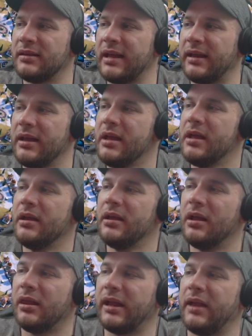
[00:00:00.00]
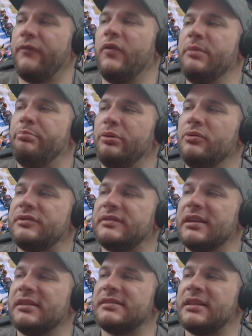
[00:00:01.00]
Like if we boost
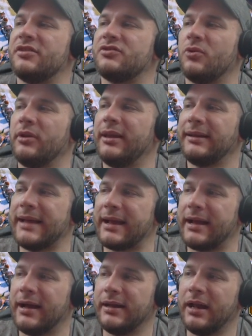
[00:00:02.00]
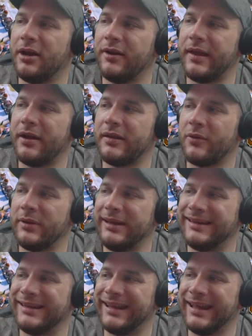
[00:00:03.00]
this and there's only like that cunt hair there that we
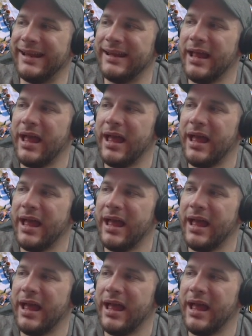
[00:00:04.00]
need to get,